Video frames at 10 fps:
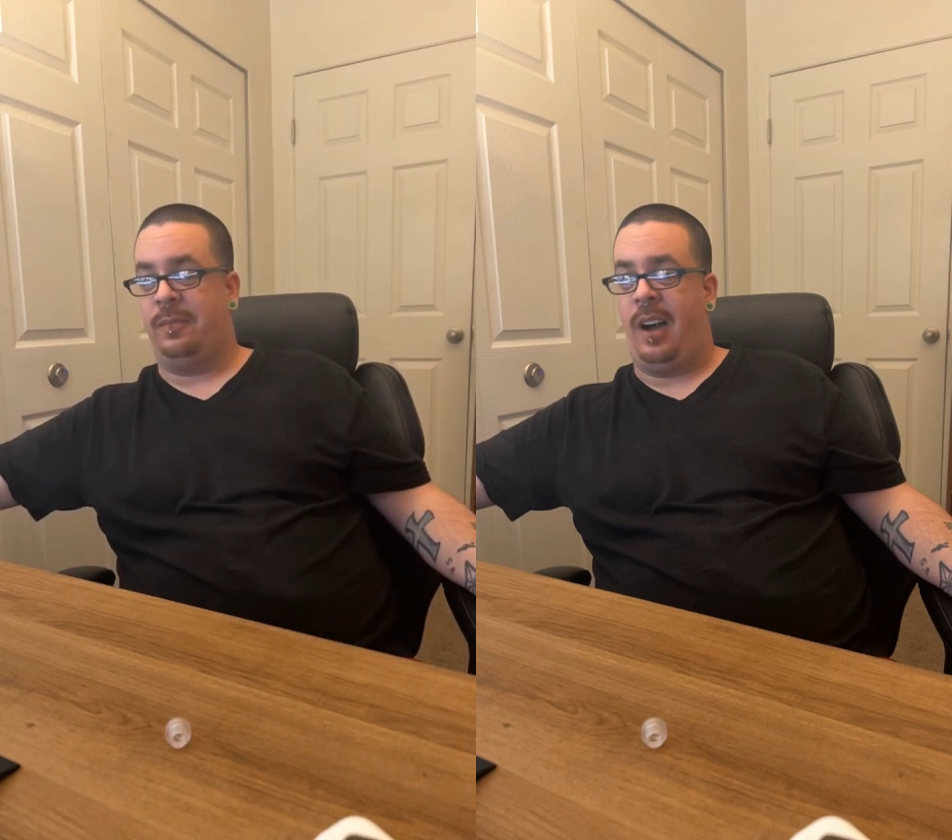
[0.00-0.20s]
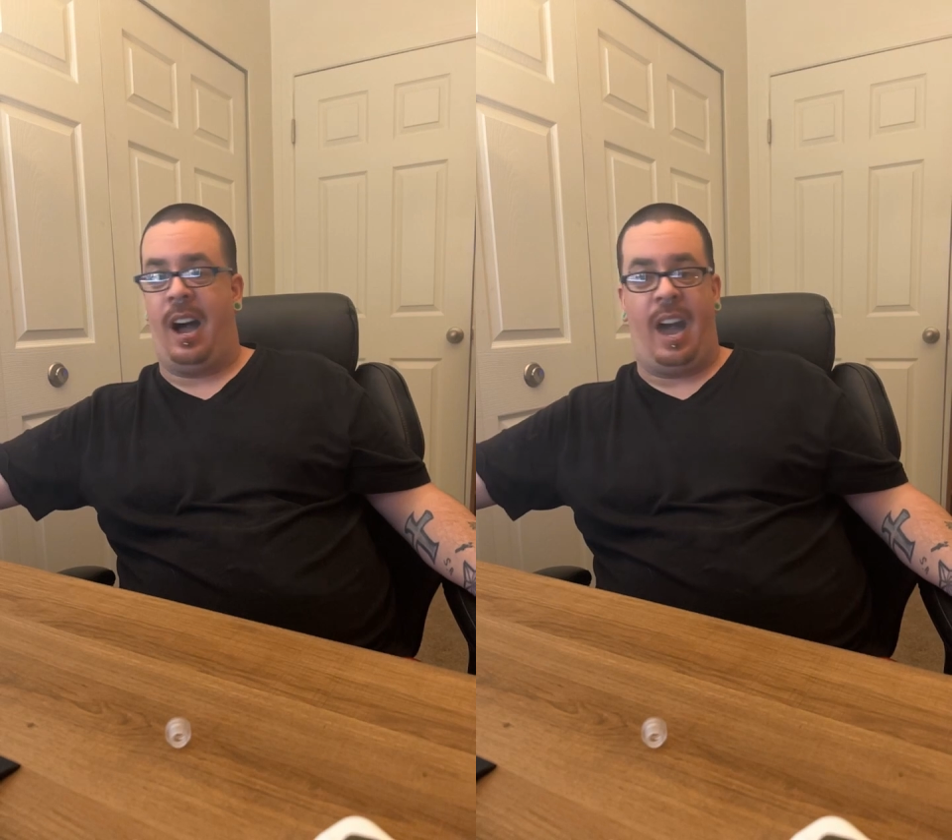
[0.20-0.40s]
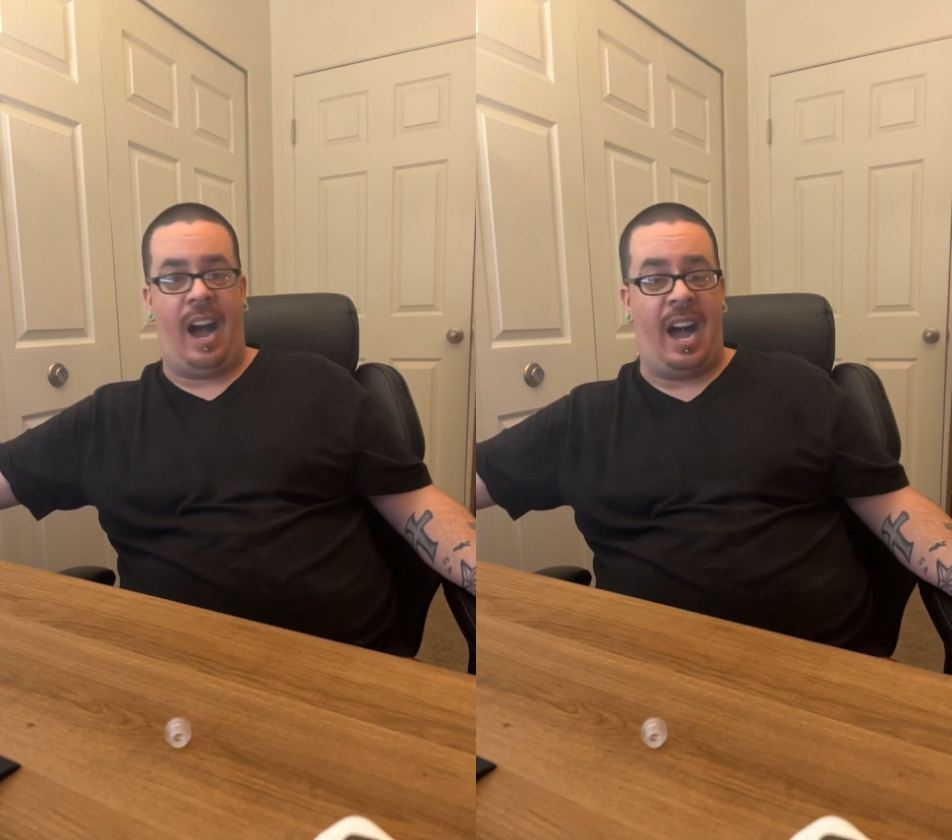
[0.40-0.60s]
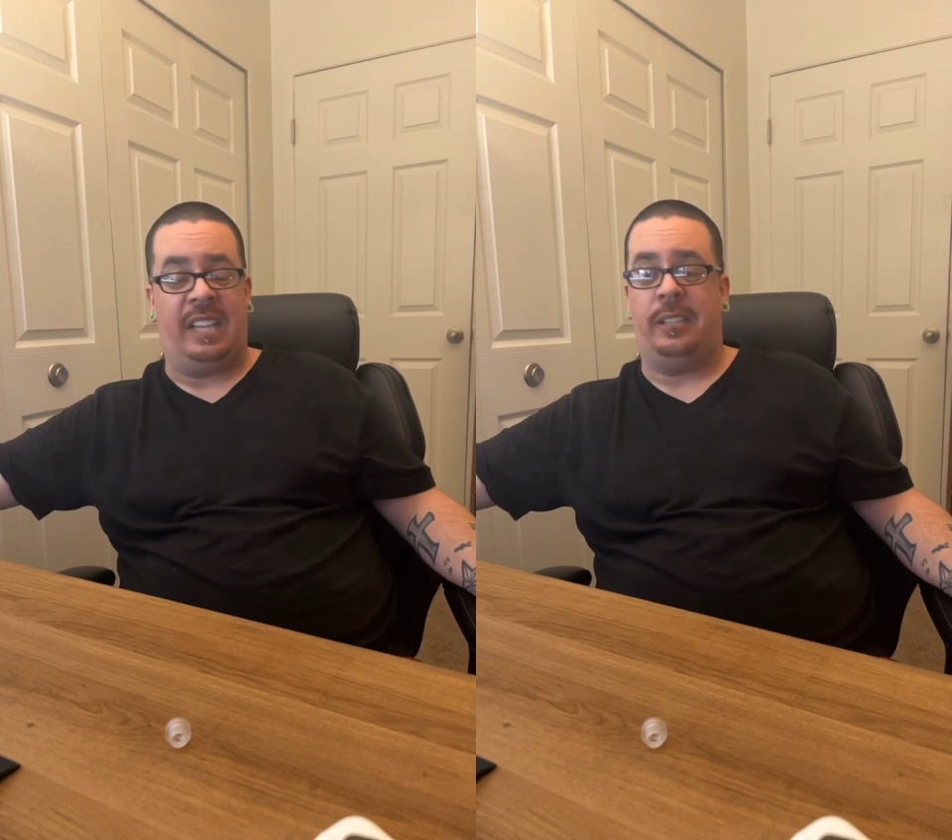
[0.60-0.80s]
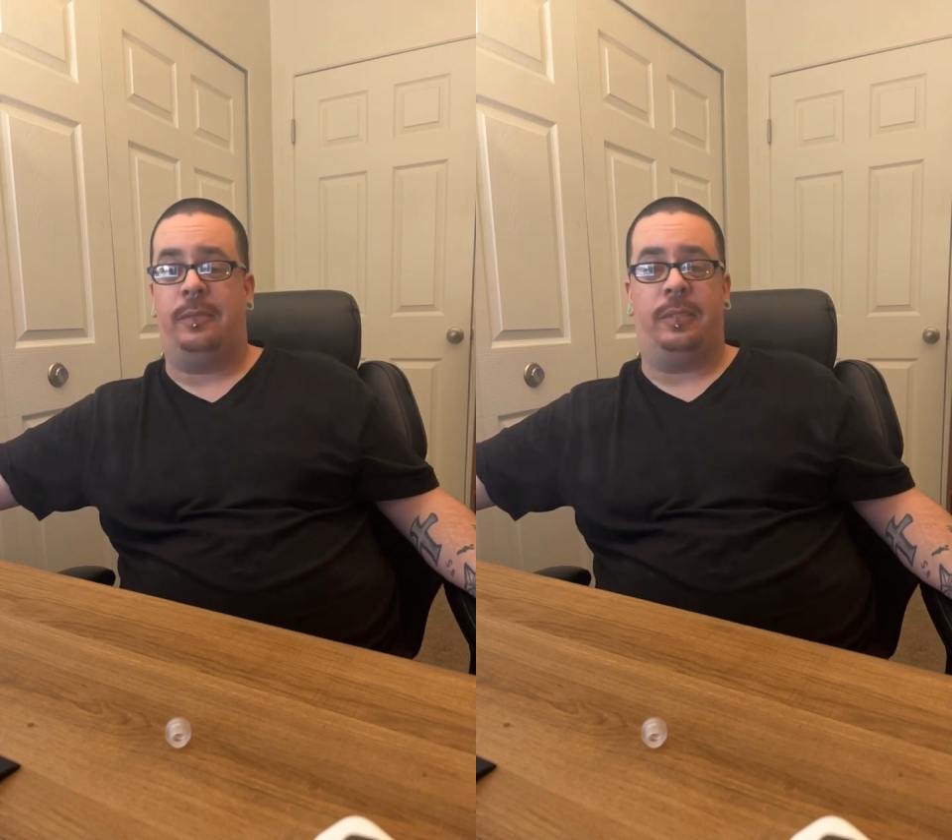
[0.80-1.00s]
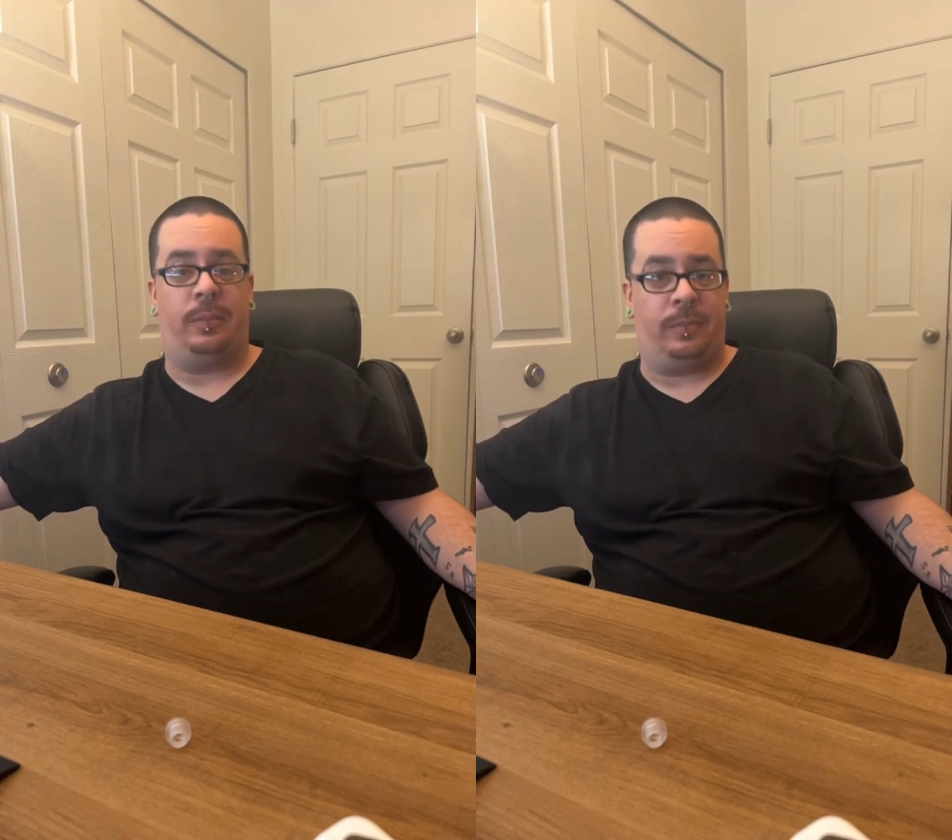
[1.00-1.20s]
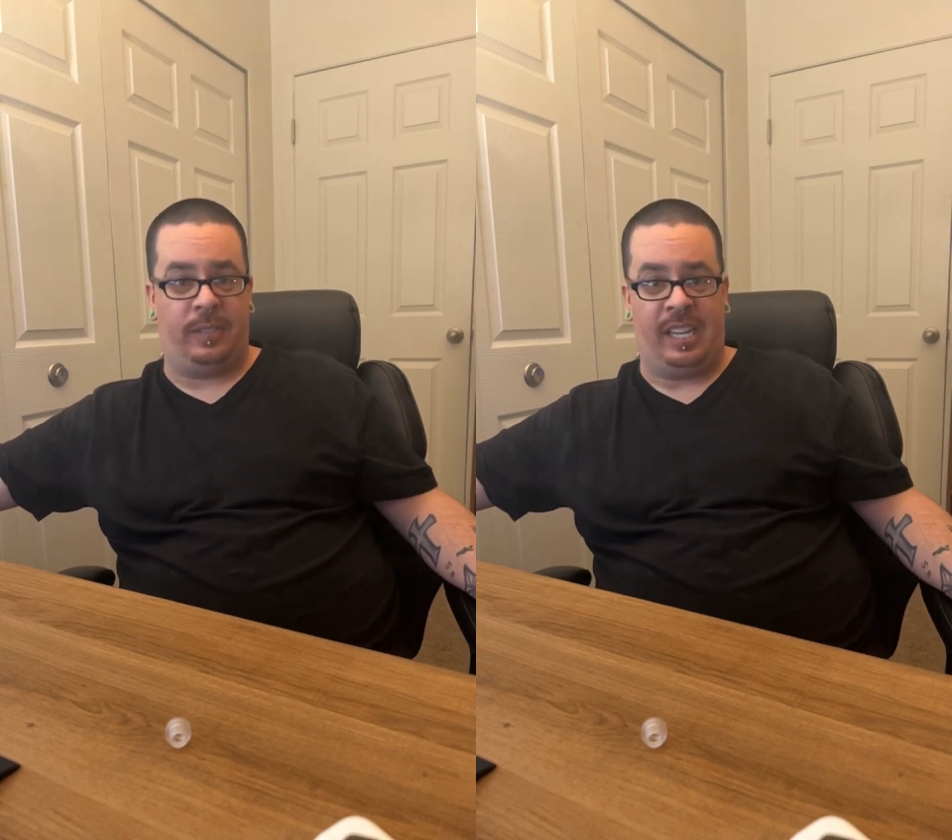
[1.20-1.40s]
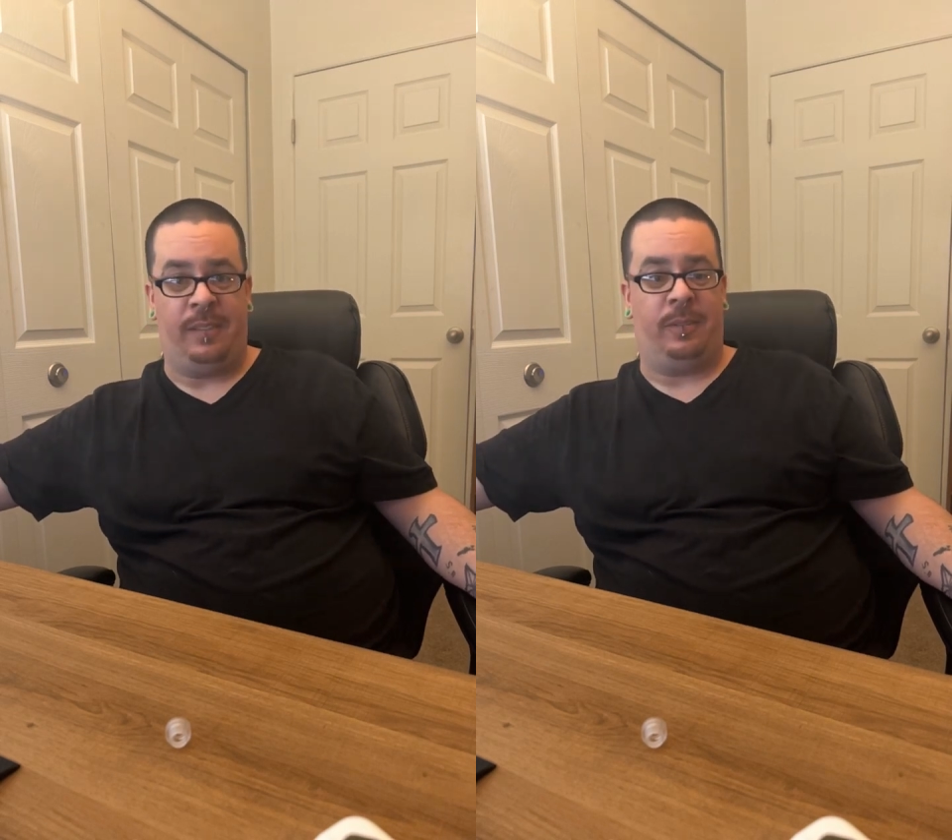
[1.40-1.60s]
Valhalla for
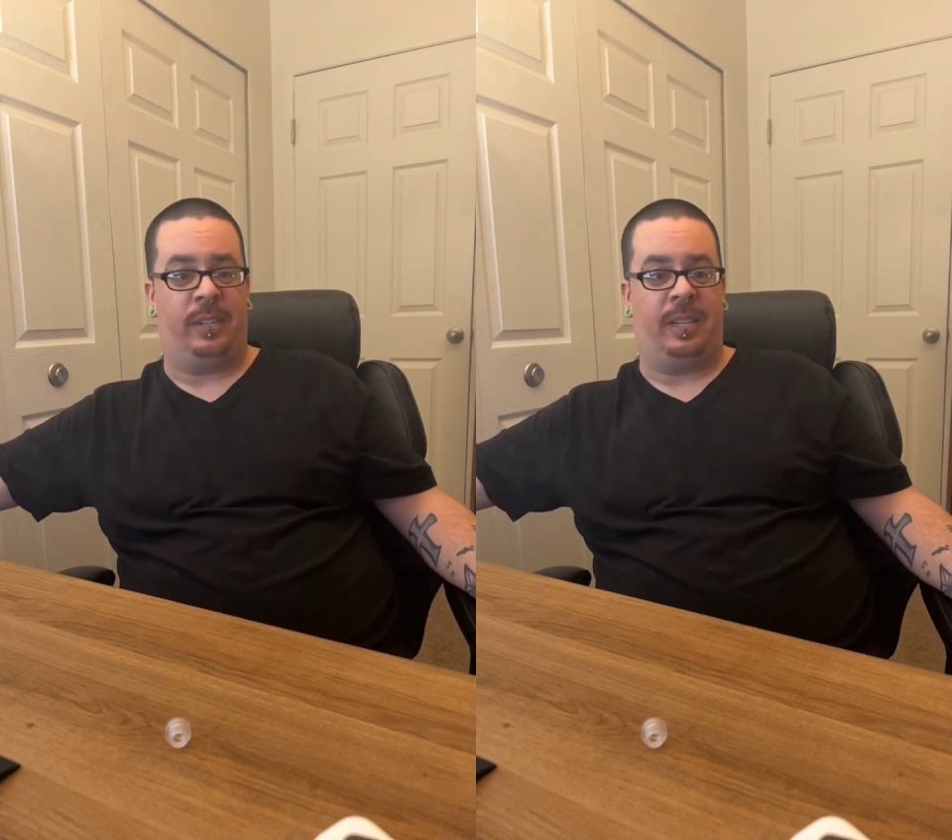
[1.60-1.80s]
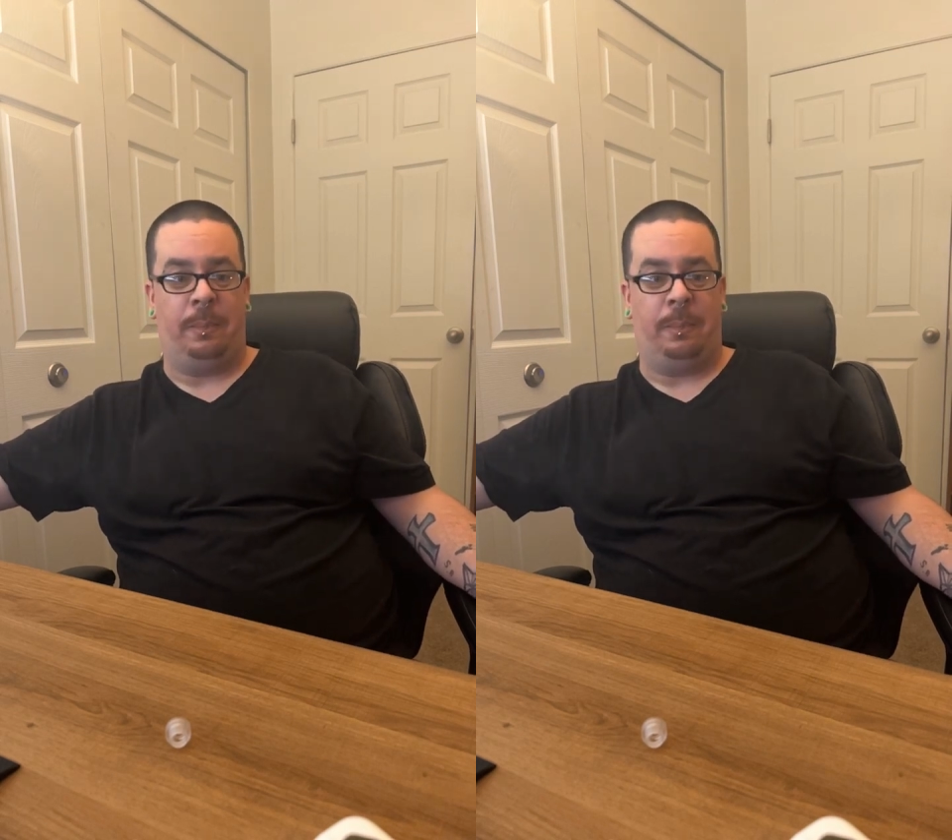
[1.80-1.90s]
flavor